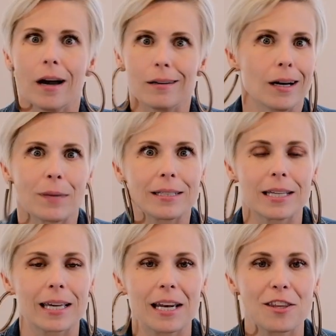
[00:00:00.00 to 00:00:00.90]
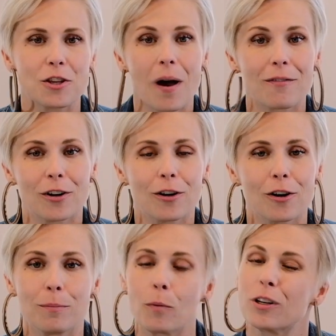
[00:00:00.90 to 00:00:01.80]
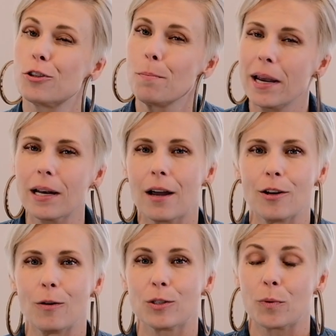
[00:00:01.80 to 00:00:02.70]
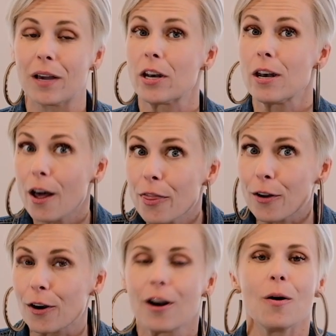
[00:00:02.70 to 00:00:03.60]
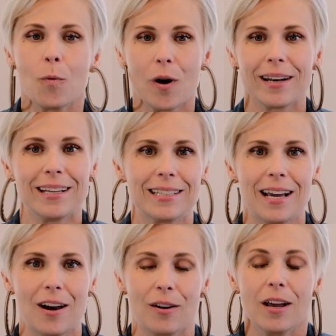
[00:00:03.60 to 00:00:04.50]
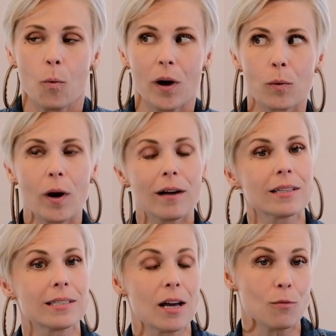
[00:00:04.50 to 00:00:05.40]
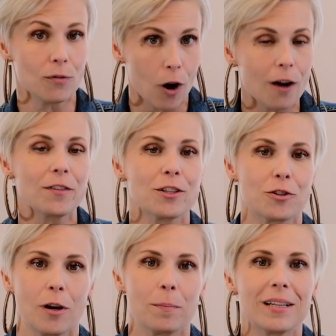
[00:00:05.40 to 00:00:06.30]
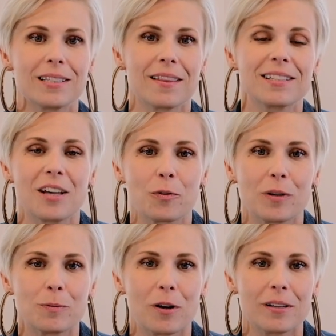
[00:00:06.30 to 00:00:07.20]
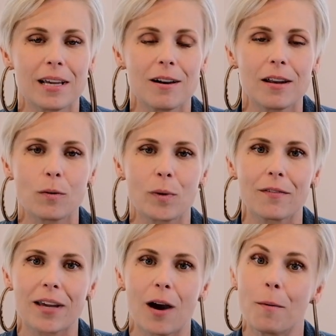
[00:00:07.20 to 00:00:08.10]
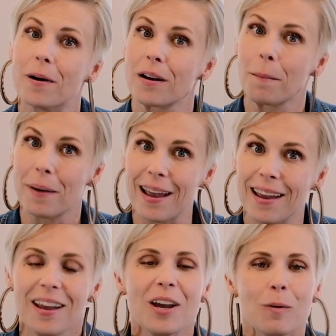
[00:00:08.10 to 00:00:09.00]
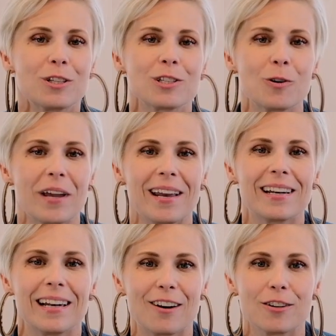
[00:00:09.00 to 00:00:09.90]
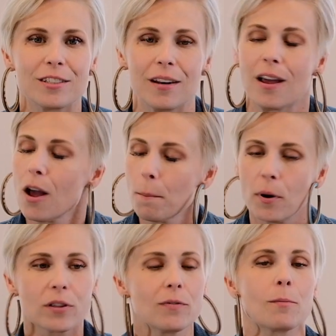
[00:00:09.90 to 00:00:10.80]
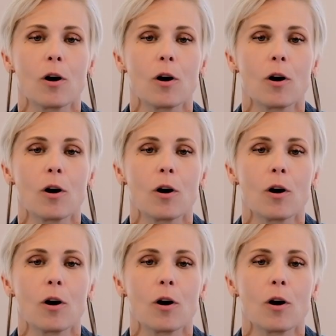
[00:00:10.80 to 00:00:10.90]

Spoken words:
I'm not saying anything you haven't heard, but what you may not know is that we have another one in town. Wet n Wild has now moved off the Strip and it's in the southwest part of town, and then we have Cowabunga Bay, which is located in Henderson. Both of them are